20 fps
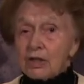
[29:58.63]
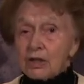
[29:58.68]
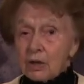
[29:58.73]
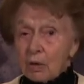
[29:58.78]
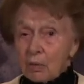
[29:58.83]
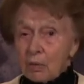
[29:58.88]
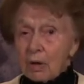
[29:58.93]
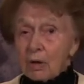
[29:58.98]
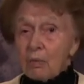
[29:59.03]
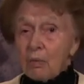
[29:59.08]

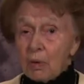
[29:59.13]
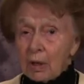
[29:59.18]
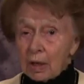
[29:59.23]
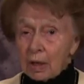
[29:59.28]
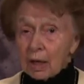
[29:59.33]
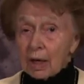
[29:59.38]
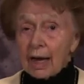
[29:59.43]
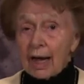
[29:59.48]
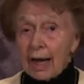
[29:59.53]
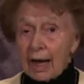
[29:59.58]
so that we
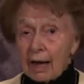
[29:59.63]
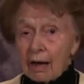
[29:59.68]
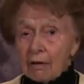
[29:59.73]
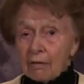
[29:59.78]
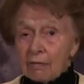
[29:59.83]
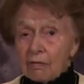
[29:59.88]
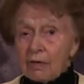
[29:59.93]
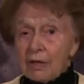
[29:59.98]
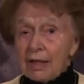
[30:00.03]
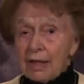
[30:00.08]
could
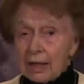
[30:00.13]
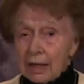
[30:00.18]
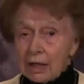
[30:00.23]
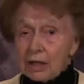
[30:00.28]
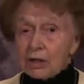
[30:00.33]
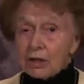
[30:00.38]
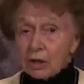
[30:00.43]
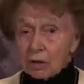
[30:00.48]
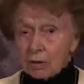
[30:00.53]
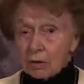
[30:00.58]
have
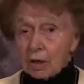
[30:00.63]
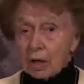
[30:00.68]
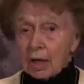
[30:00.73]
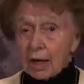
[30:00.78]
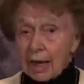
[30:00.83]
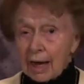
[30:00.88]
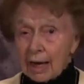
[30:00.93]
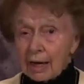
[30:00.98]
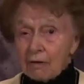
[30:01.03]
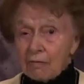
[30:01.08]

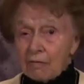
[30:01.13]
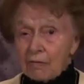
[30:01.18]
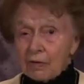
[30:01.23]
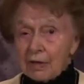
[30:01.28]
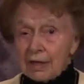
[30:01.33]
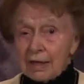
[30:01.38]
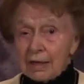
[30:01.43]
eternal life.